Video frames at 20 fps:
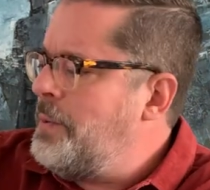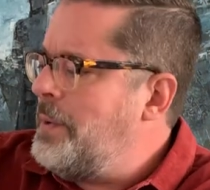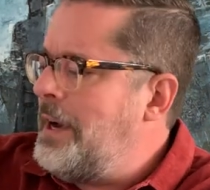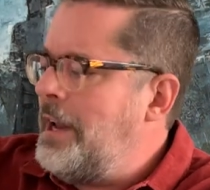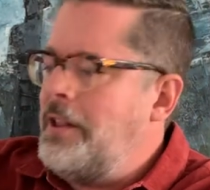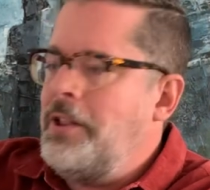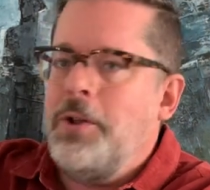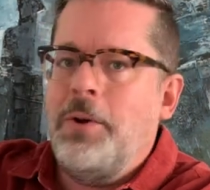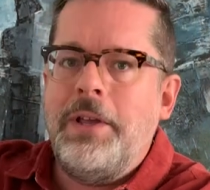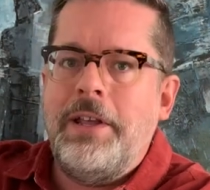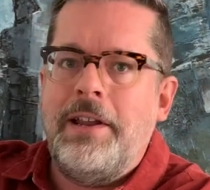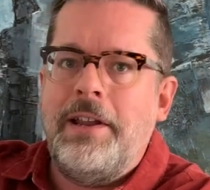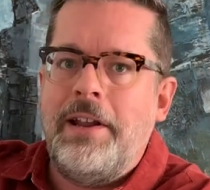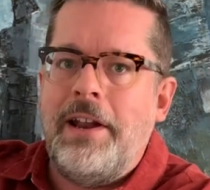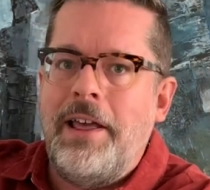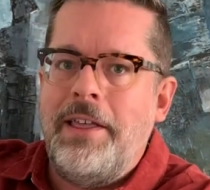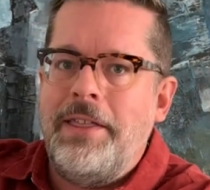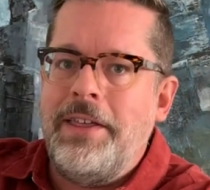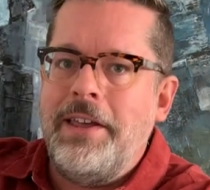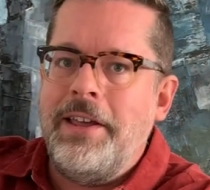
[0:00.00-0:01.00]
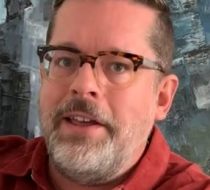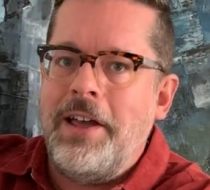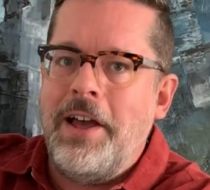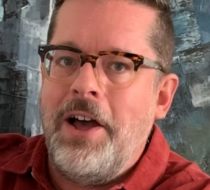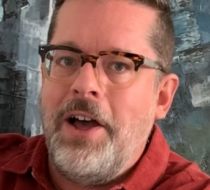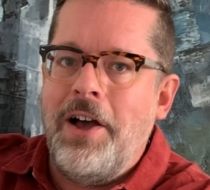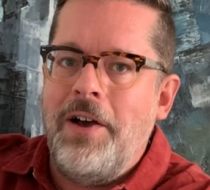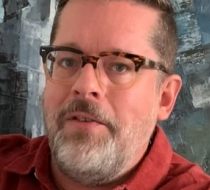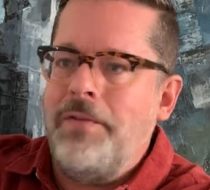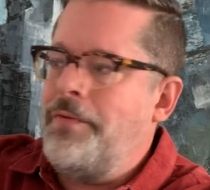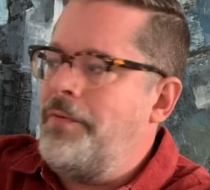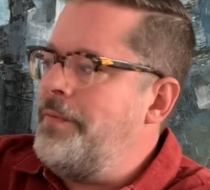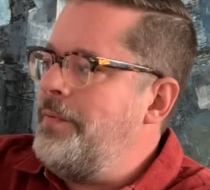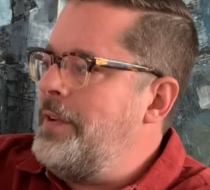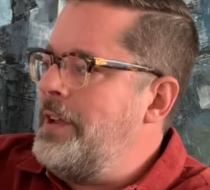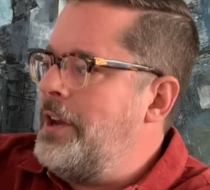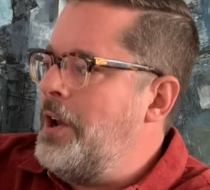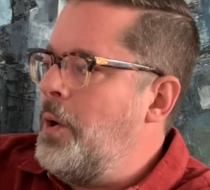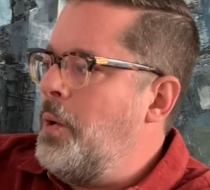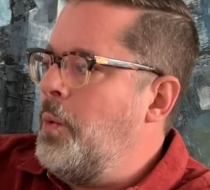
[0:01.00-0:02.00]
When I look at it, I think of,
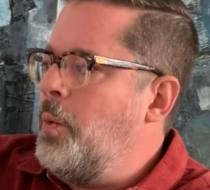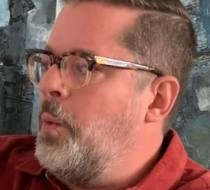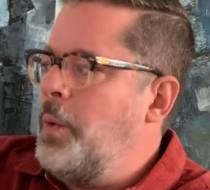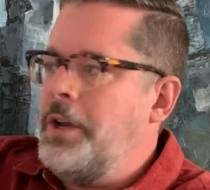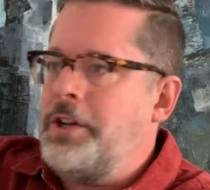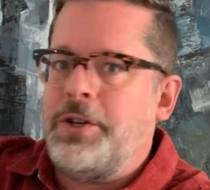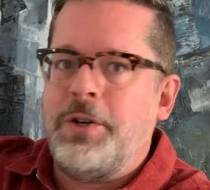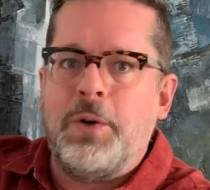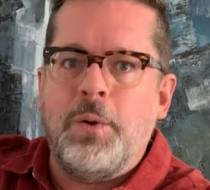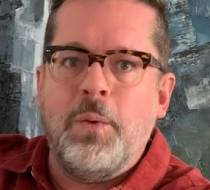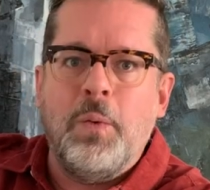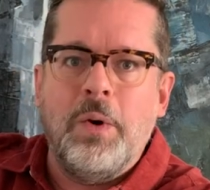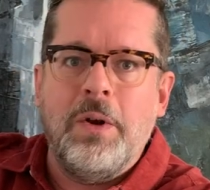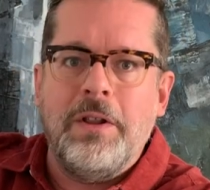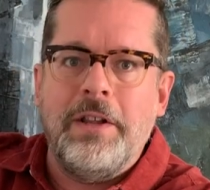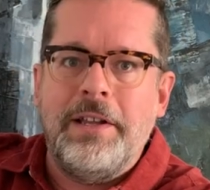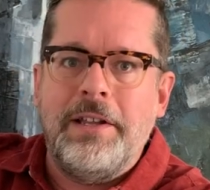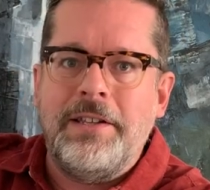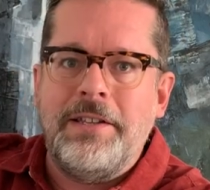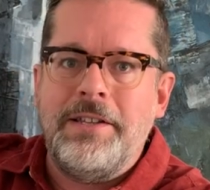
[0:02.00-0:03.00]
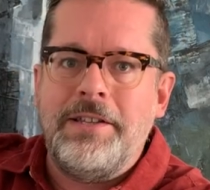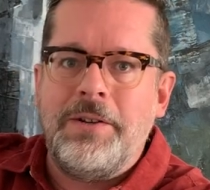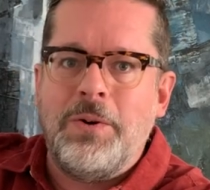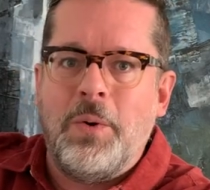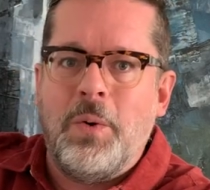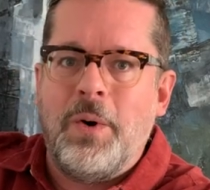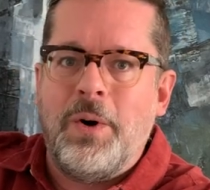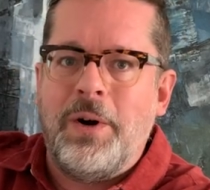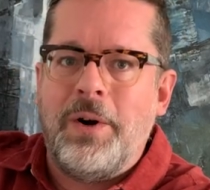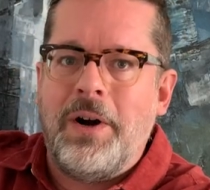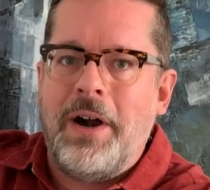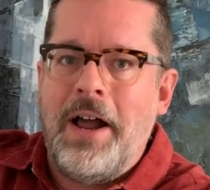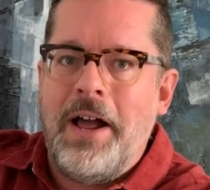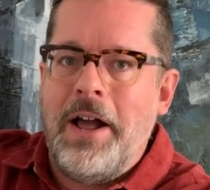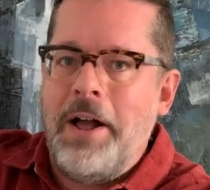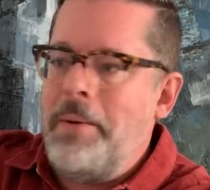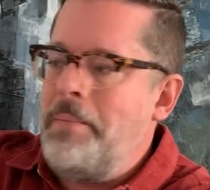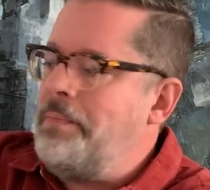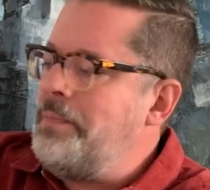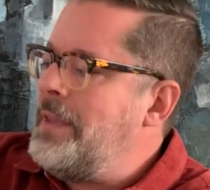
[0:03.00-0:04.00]
you know, winter woolens or,
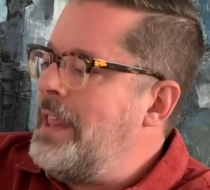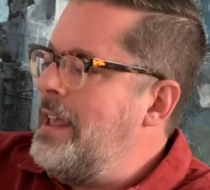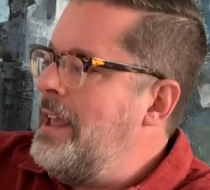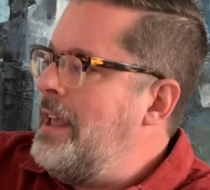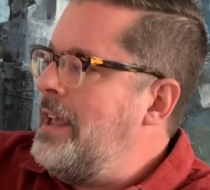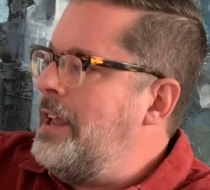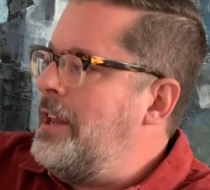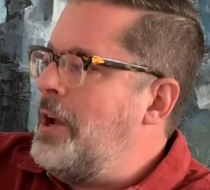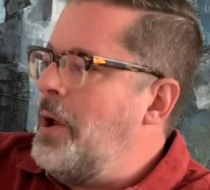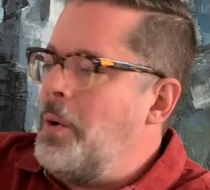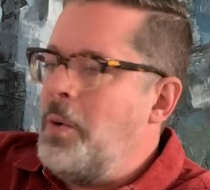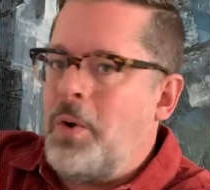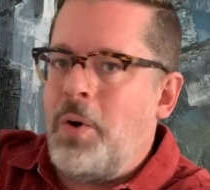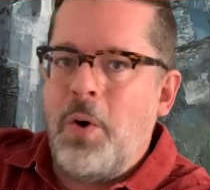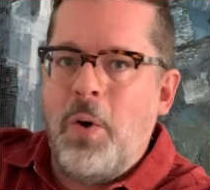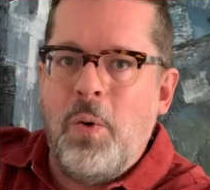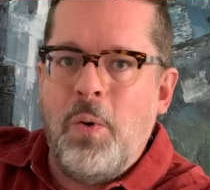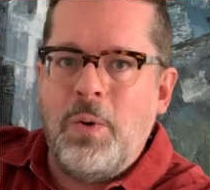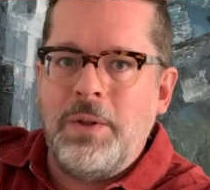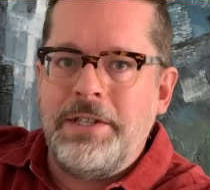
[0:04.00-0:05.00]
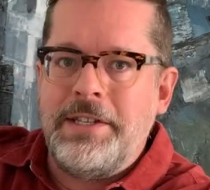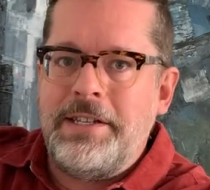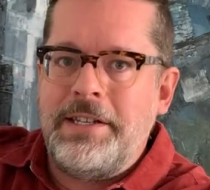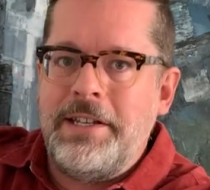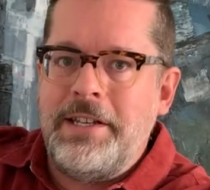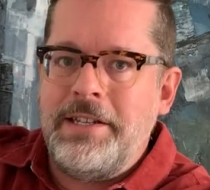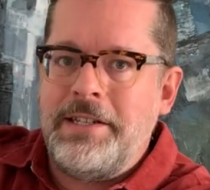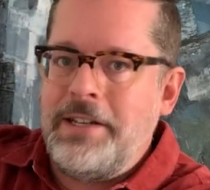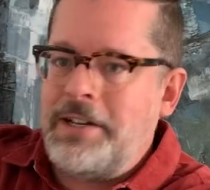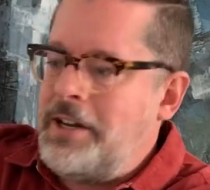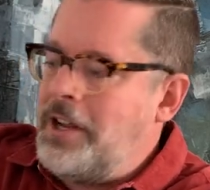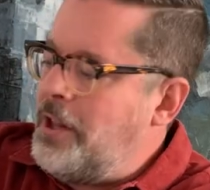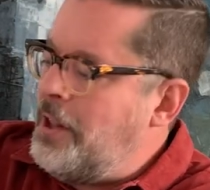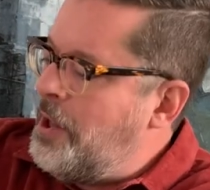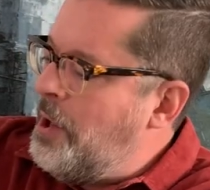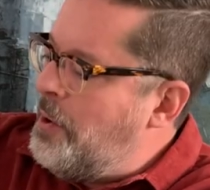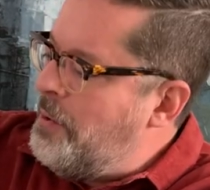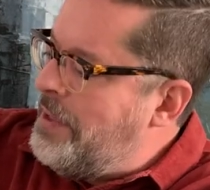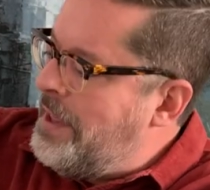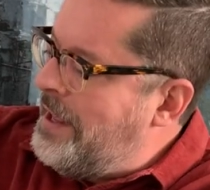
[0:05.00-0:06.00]
um, you know, cold season
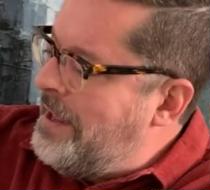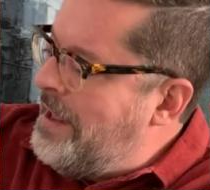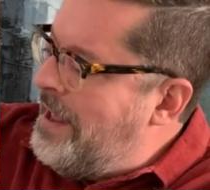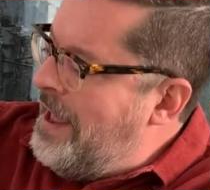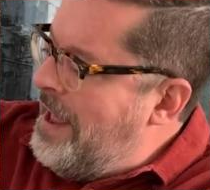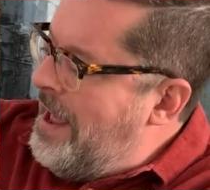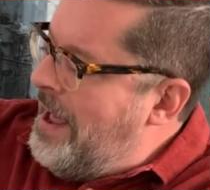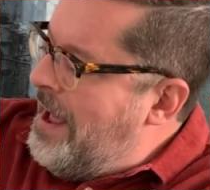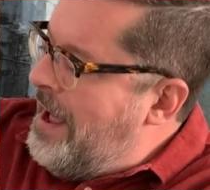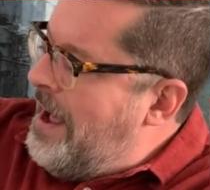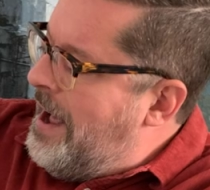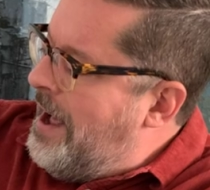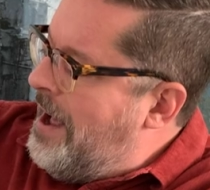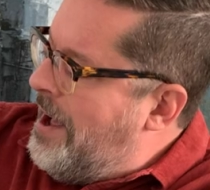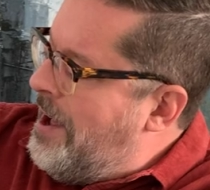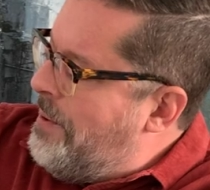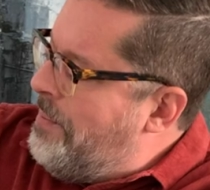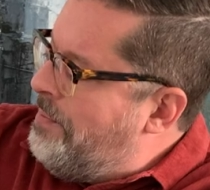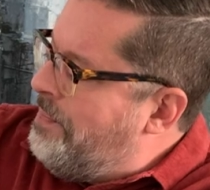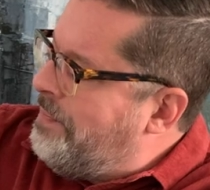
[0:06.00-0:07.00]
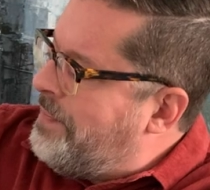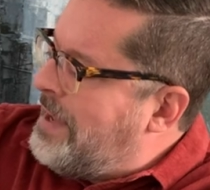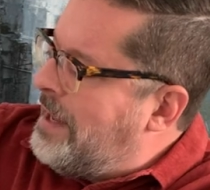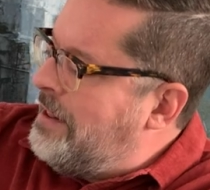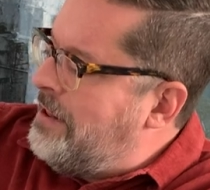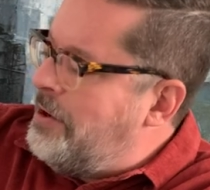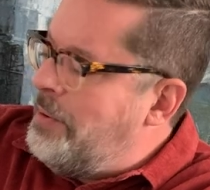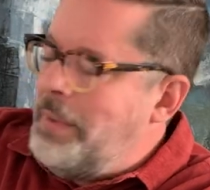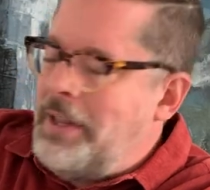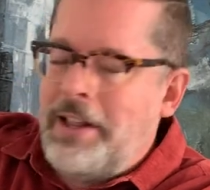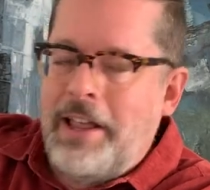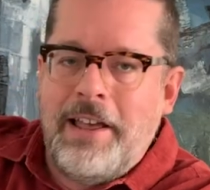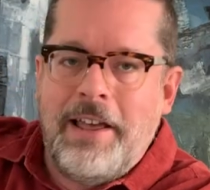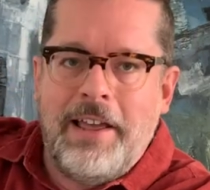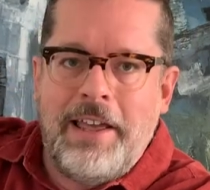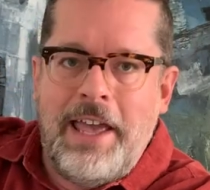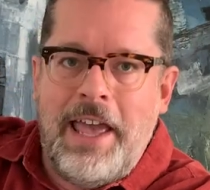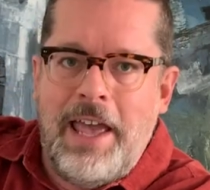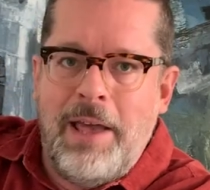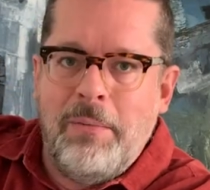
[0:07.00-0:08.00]
clothing, um, a little bit like a
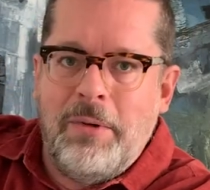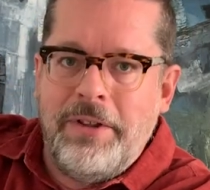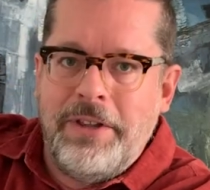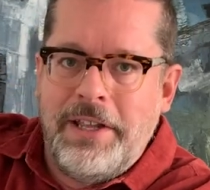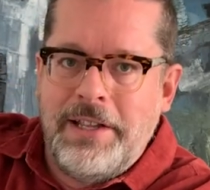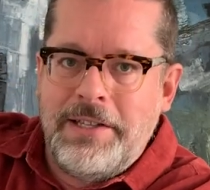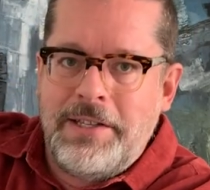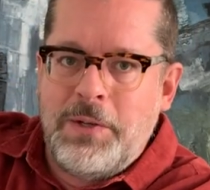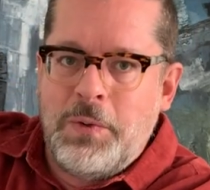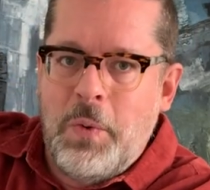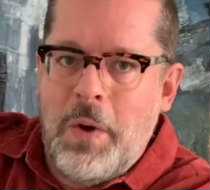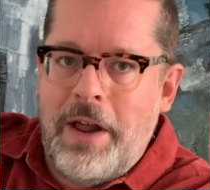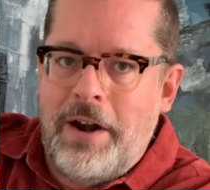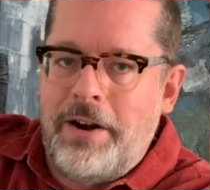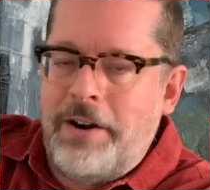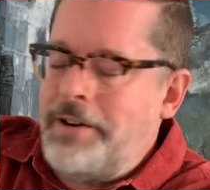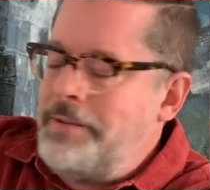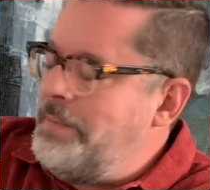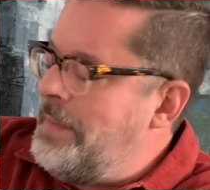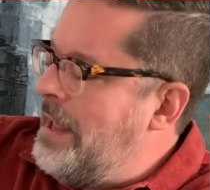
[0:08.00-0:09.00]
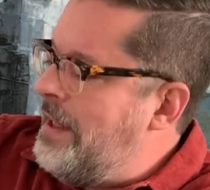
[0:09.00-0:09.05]
cable knit sweater.